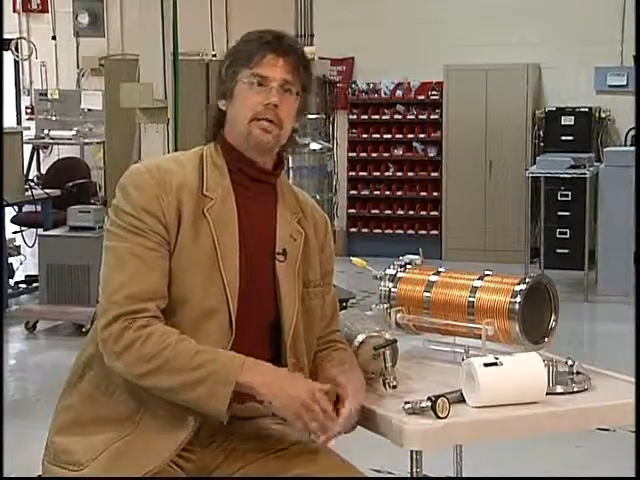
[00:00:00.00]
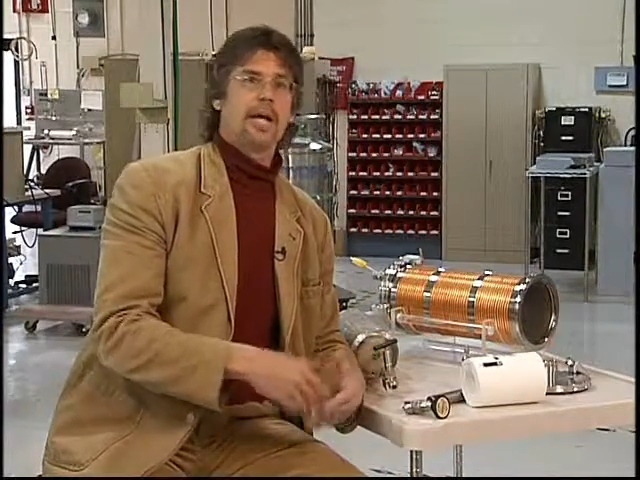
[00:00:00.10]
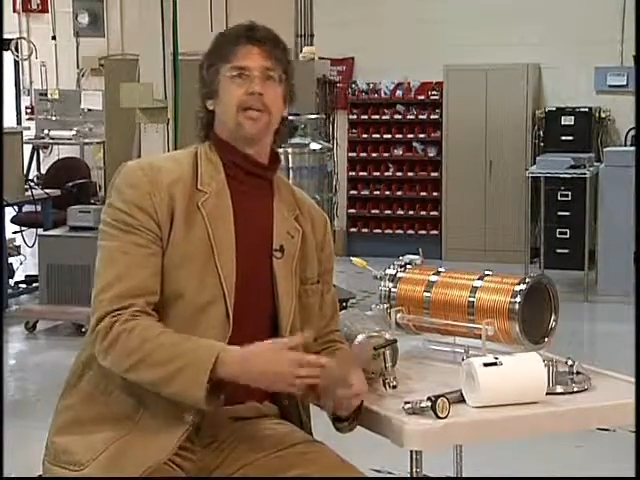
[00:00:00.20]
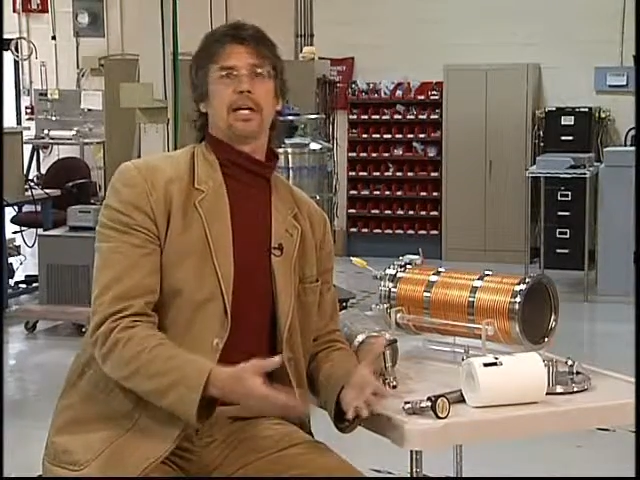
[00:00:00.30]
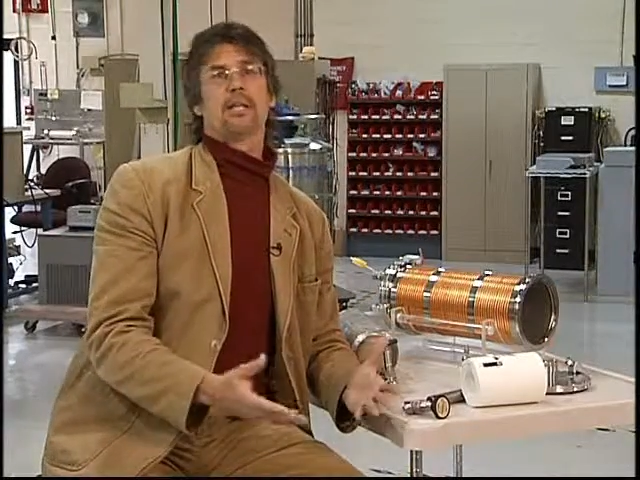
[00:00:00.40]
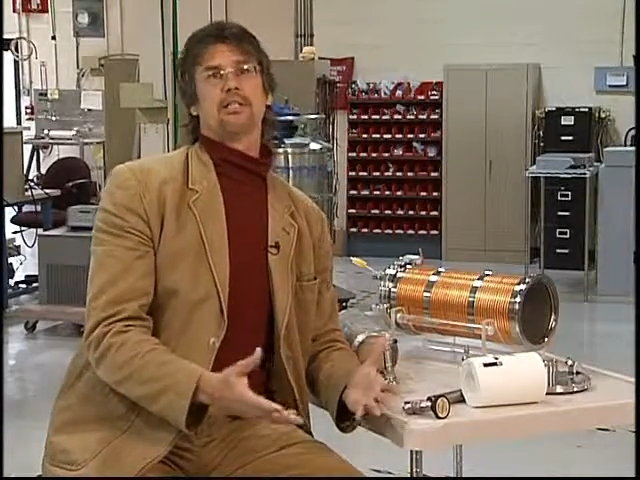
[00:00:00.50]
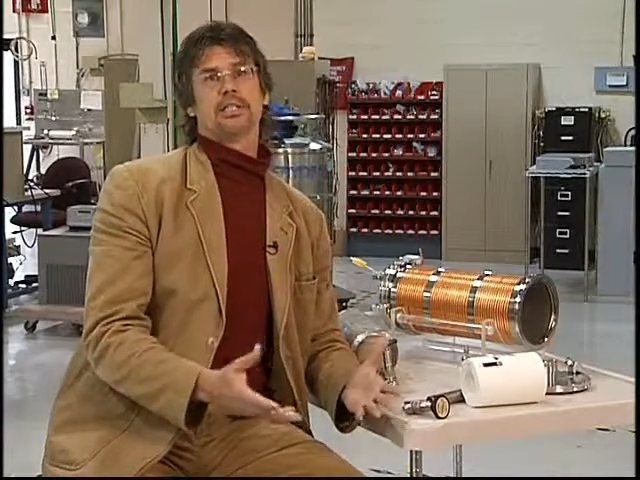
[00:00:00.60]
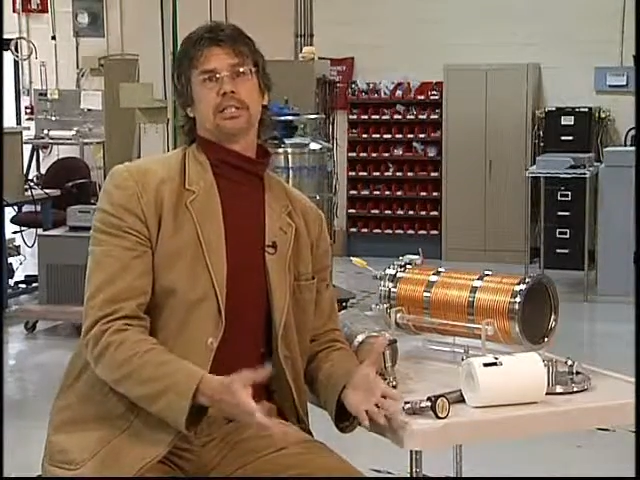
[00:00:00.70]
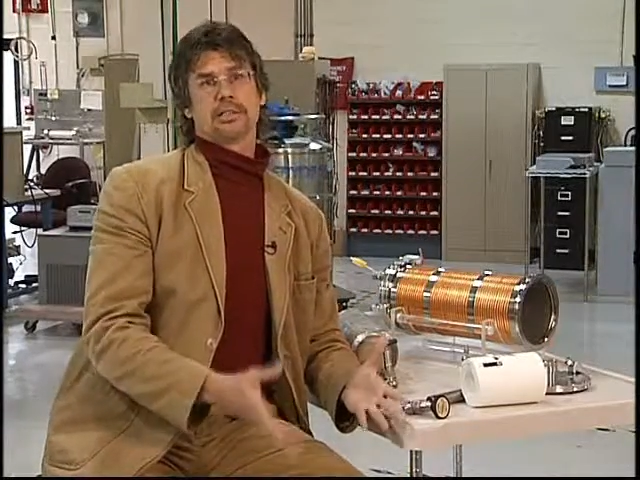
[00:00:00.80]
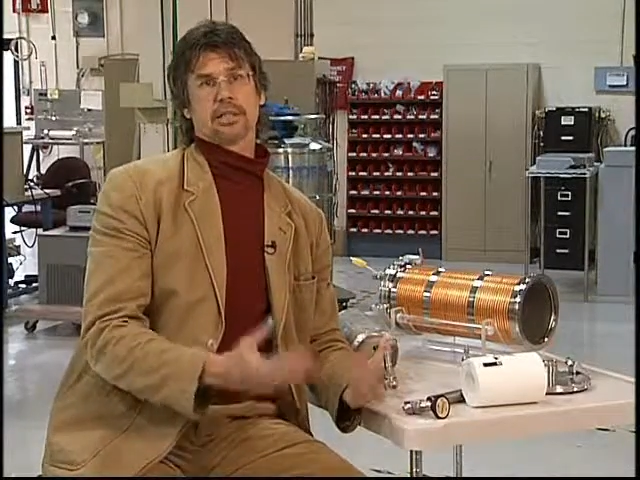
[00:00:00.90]
and the
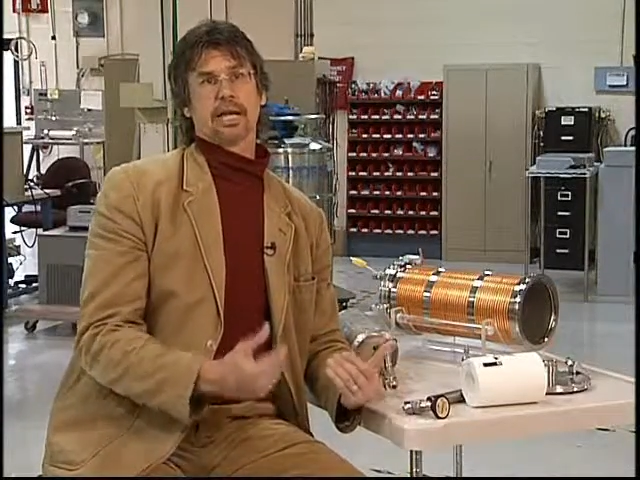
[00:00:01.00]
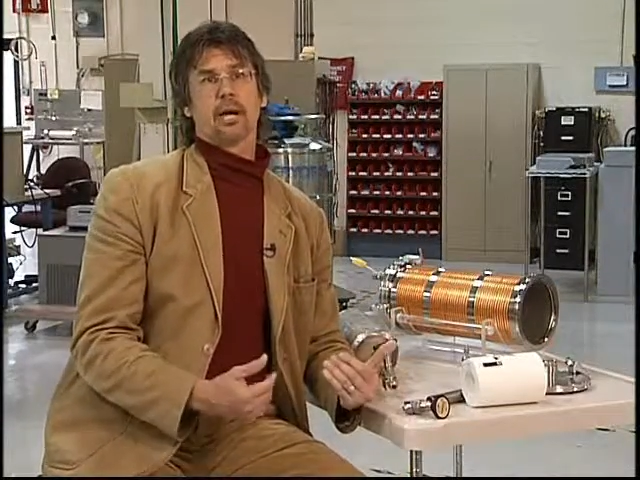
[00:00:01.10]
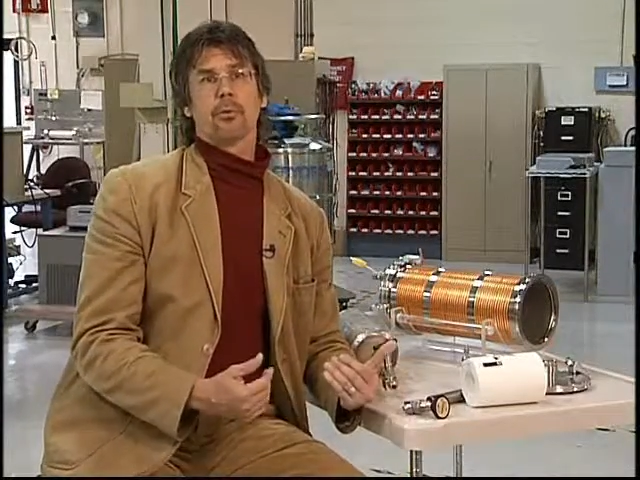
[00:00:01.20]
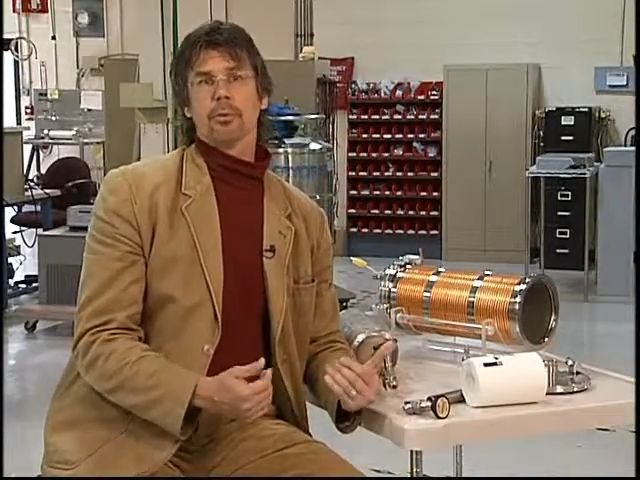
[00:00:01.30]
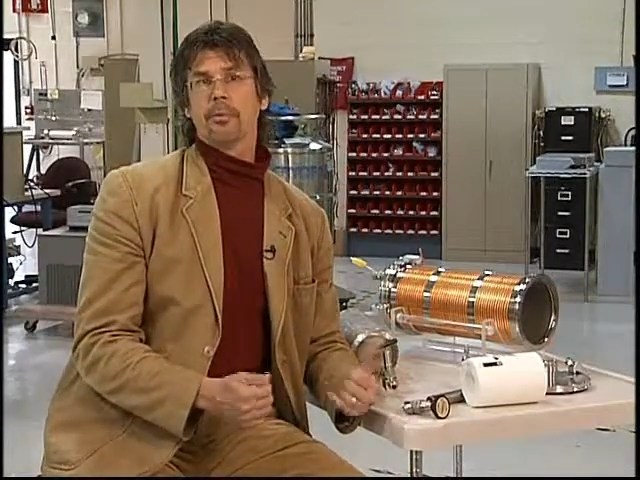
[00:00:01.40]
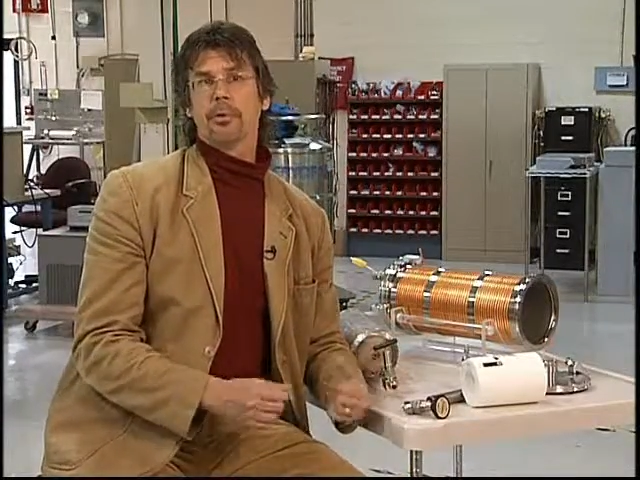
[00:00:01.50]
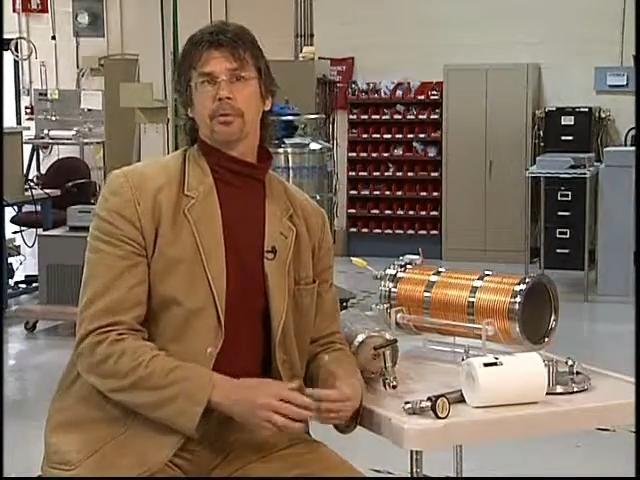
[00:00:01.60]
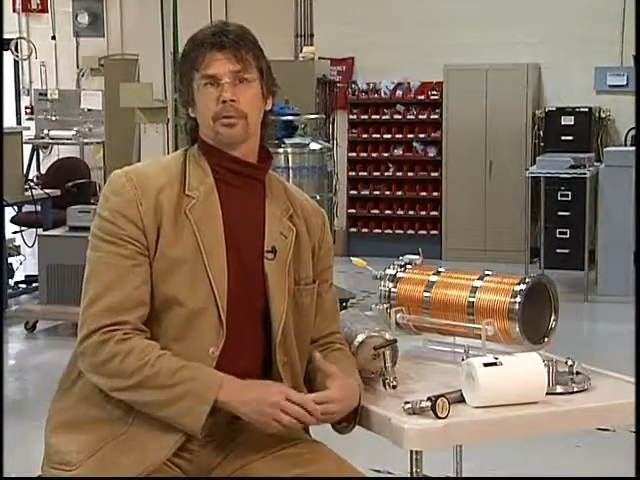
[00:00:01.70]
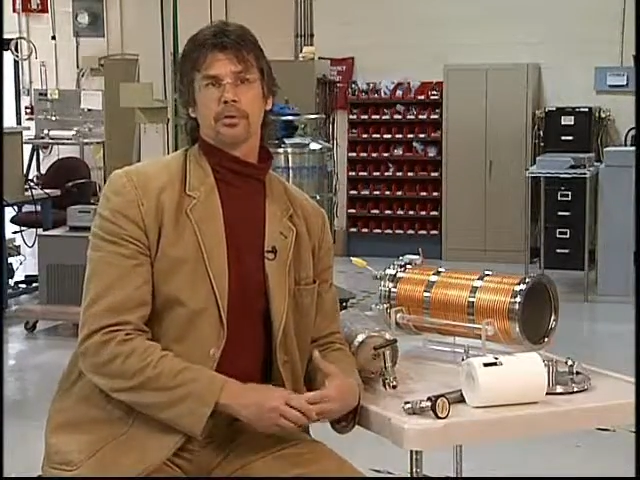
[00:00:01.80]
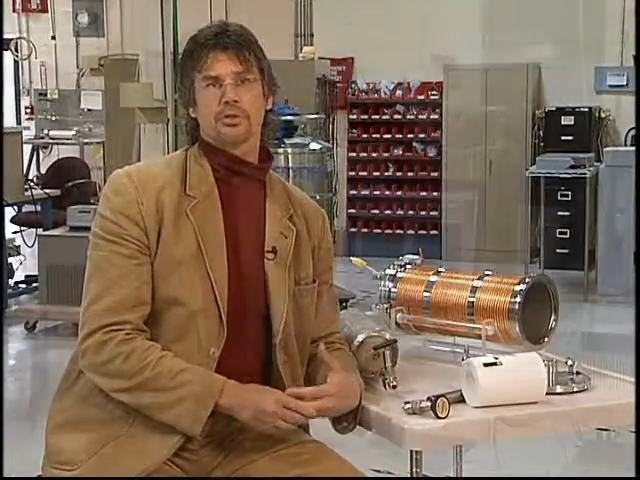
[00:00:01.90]
energy that the calorimeter
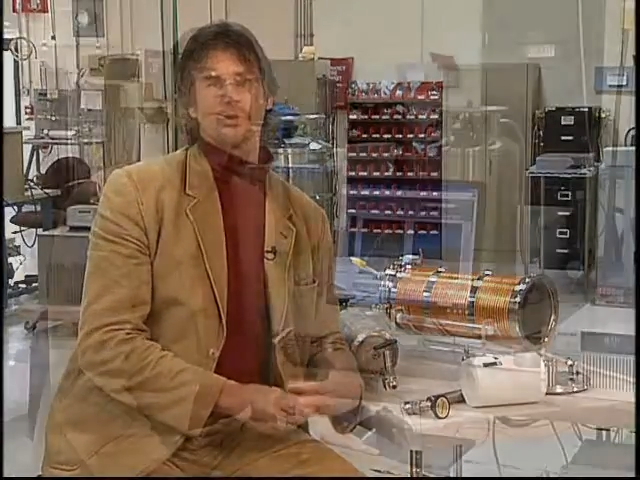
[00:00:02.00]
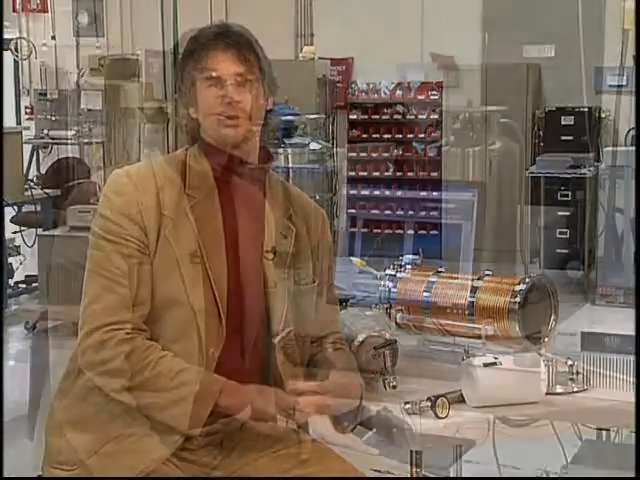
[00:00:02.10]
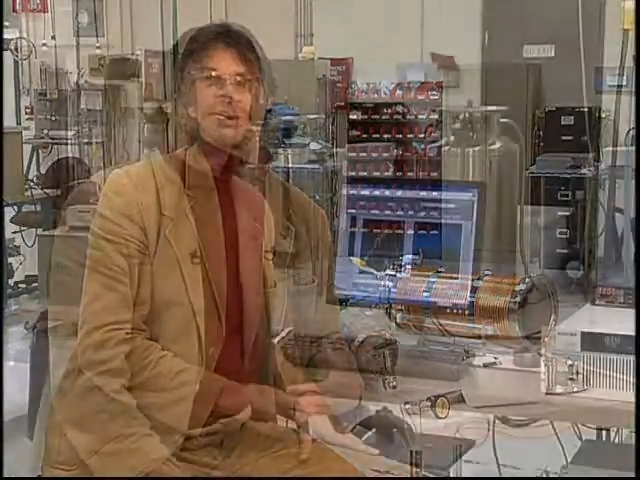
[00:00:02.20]
produces.